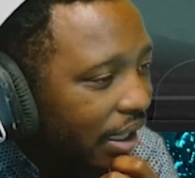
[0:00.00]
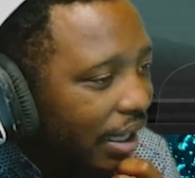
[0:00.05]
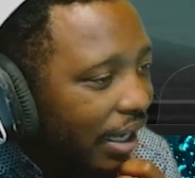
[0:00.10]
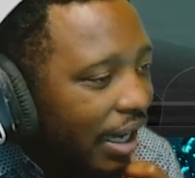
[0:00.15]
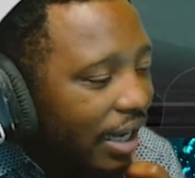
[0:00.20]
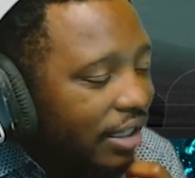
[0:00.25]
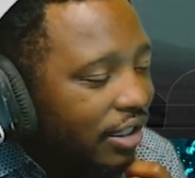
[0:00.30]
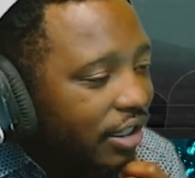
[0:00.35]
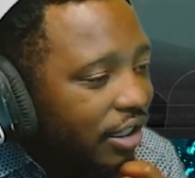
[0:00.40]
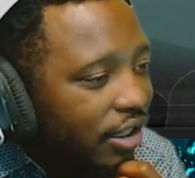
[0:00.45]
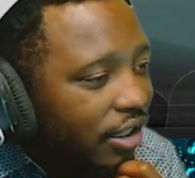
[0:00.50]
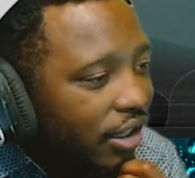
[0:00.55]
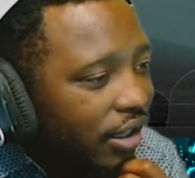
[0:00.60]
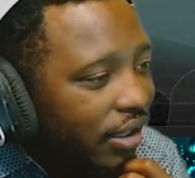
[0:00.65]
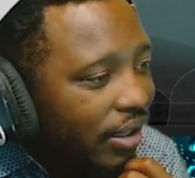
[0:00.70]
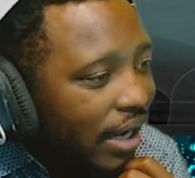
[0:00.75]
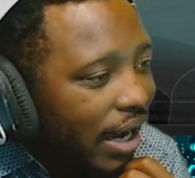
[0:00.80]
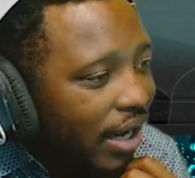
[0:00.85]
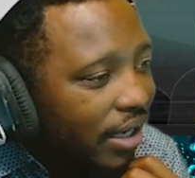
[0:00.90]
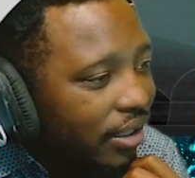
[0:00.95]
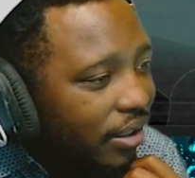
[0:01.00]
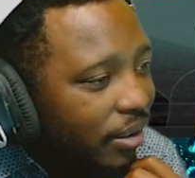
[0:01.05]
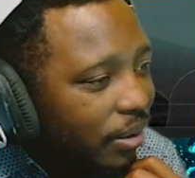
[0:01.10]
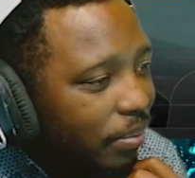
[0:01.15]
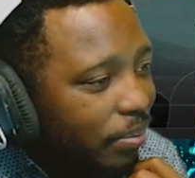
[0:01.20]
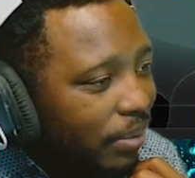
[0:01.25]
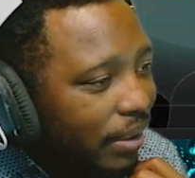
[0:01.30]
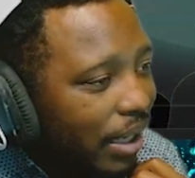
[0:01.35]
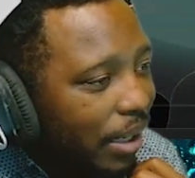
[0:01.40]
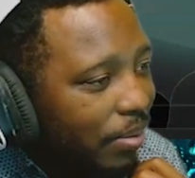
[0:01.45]
And she learned how to
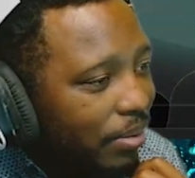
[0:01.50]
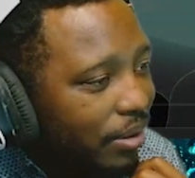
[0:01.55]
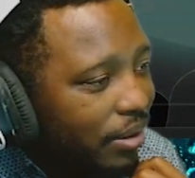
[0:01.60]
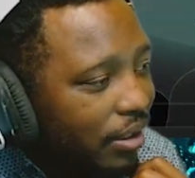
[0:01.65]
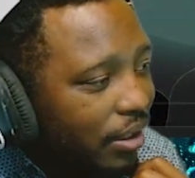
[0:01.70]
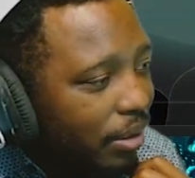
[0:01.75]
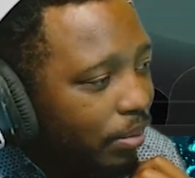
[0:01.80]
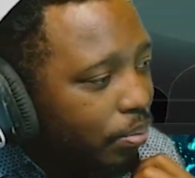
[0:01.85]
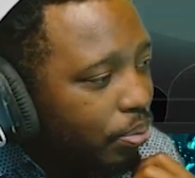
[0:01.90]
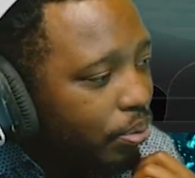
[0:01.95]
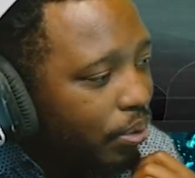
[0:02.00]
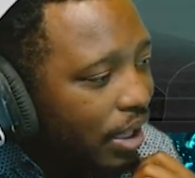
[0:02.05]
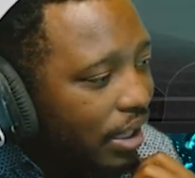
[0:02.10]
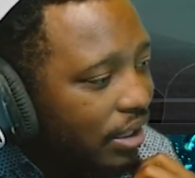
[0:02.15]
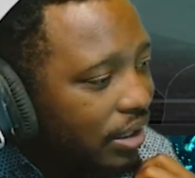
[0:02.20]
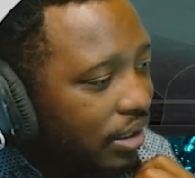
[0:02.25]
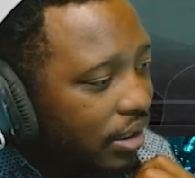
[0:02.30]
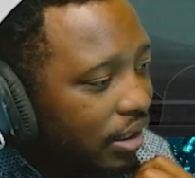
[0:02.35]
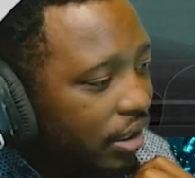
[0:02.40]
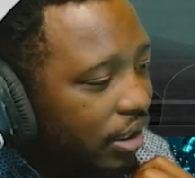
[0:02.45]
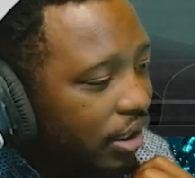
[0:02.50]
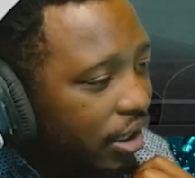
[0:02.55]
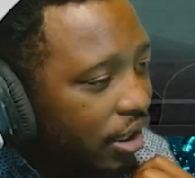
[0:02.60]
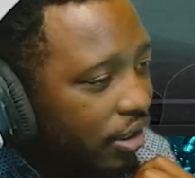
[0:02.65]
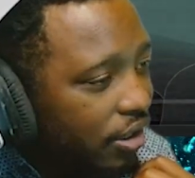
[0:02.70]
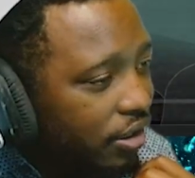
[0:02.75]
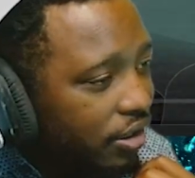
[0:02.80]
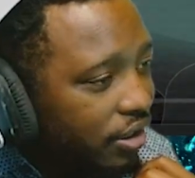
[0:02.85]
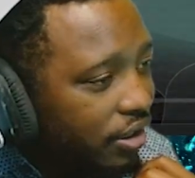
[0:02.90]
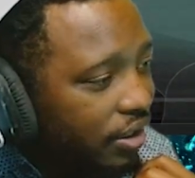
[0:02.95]
be able to compress the
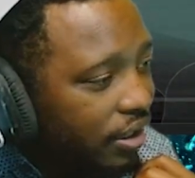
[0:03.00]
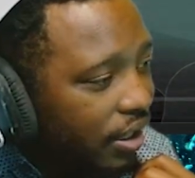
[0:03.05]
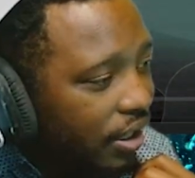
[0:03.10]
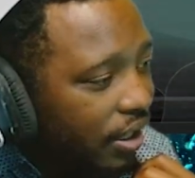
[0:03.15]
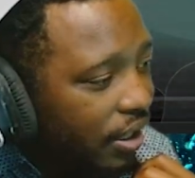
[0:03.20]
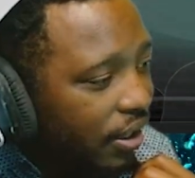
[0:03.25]
curse